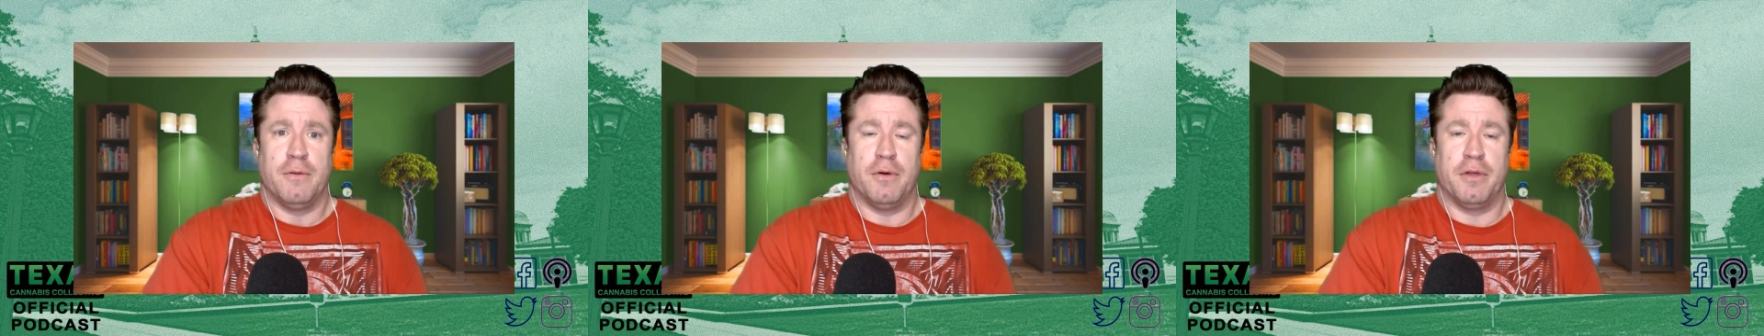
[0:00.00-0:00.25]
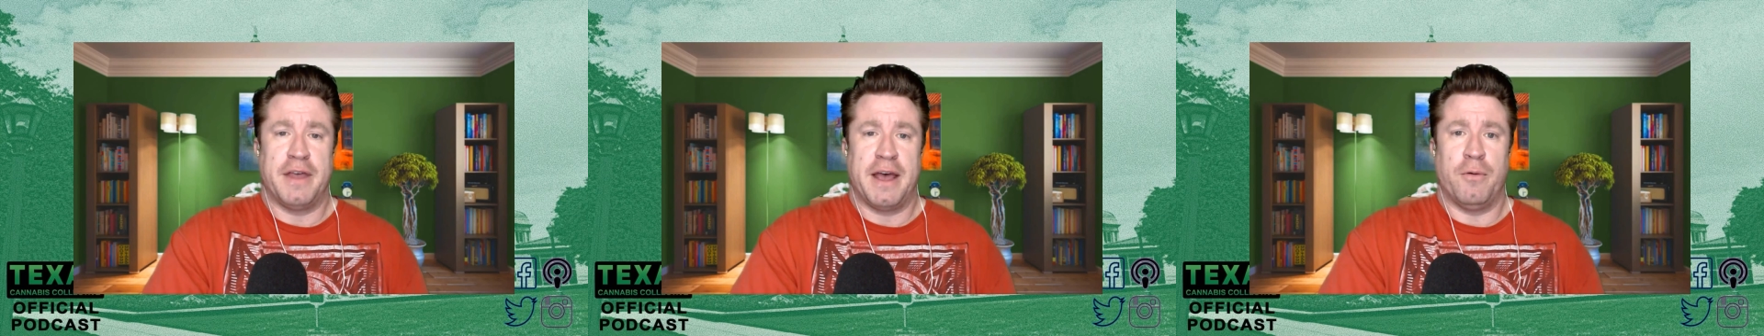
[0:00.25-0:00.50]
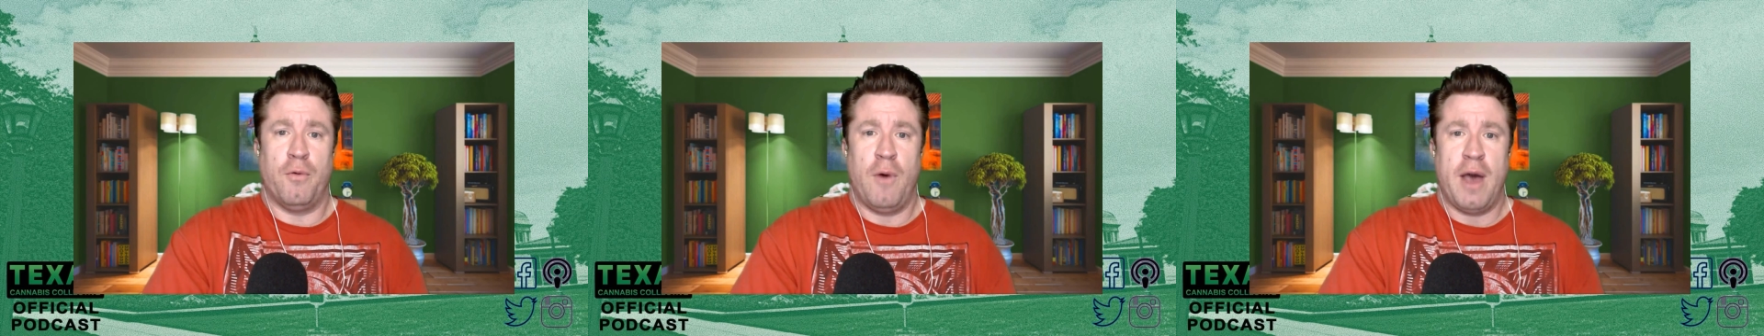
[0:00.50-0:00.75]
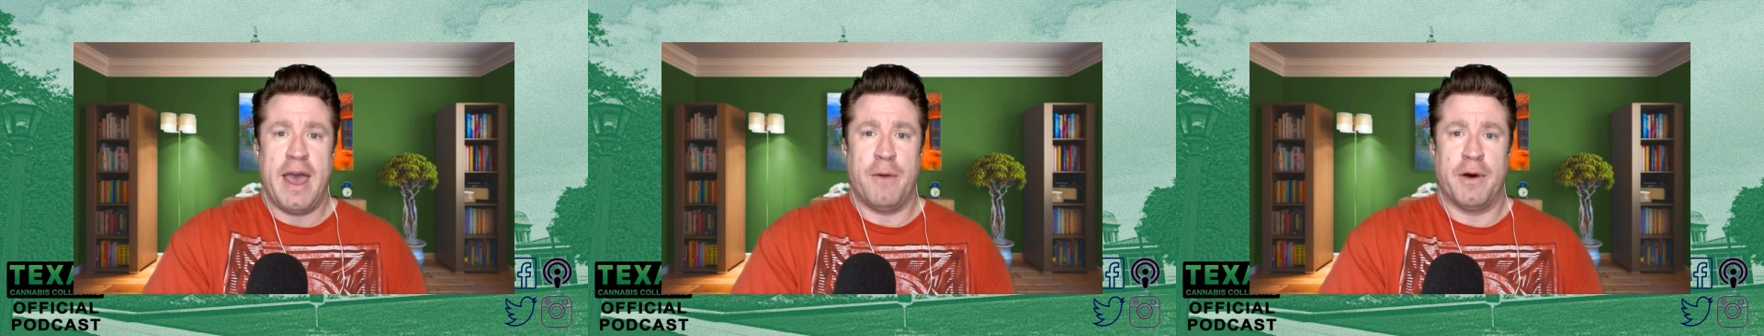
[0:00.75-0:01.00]
will then
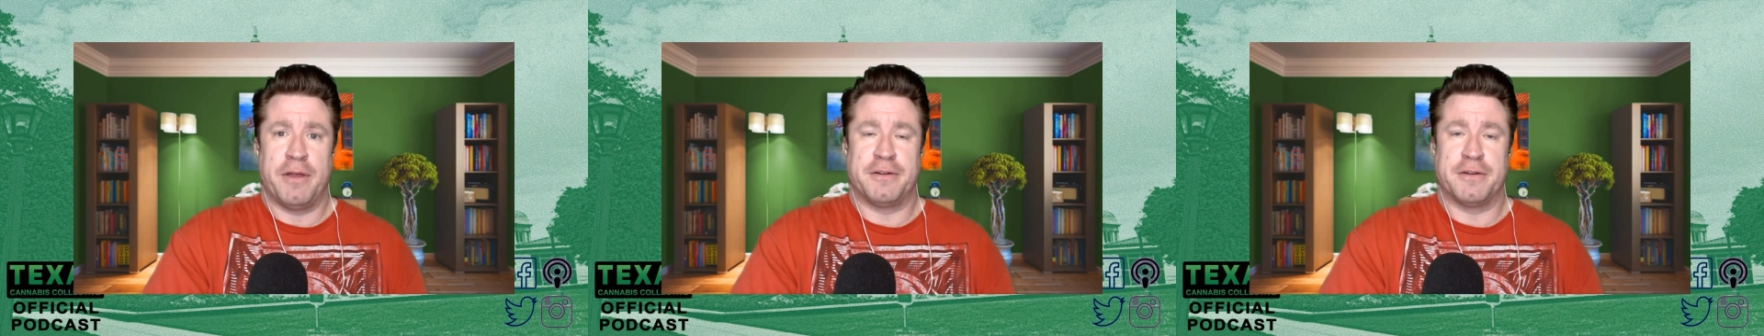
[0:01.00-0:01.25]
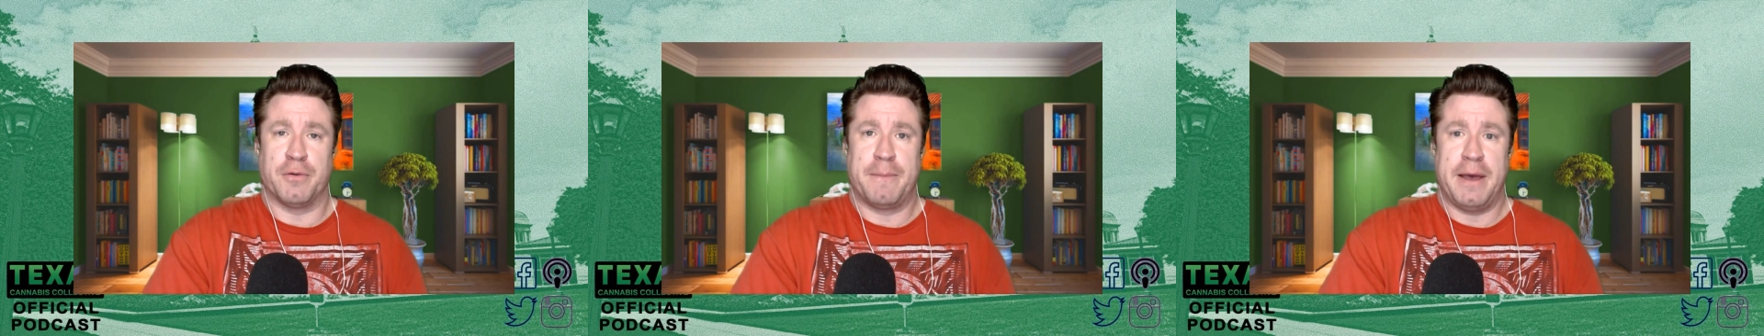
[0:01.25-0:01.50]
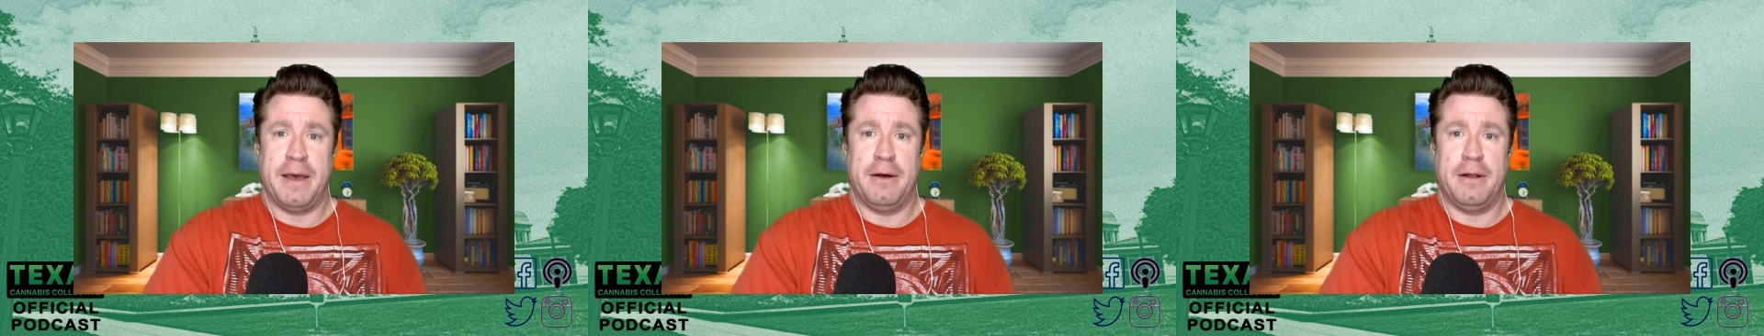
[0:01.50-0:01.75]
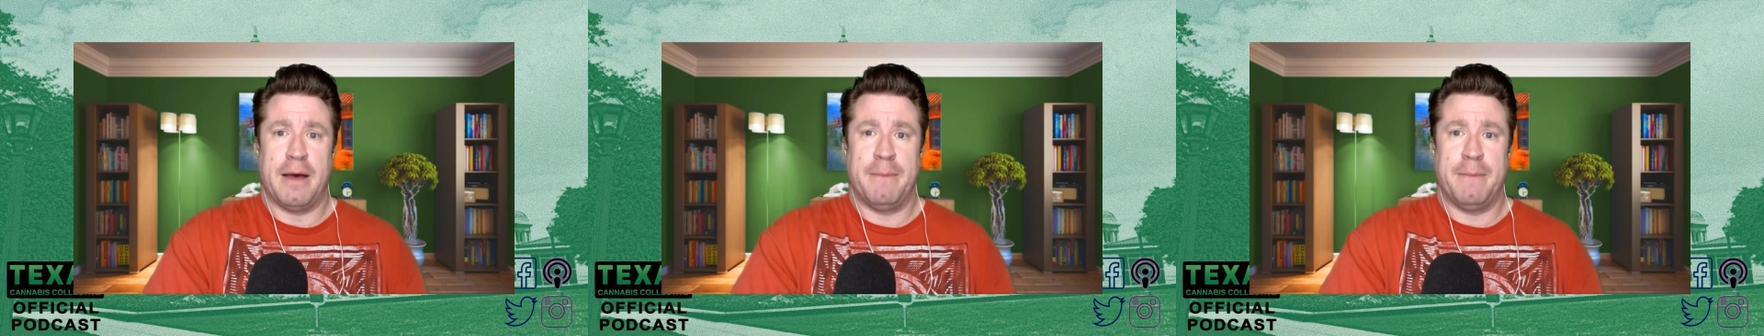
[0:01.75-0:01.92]
weigh whether to repeal,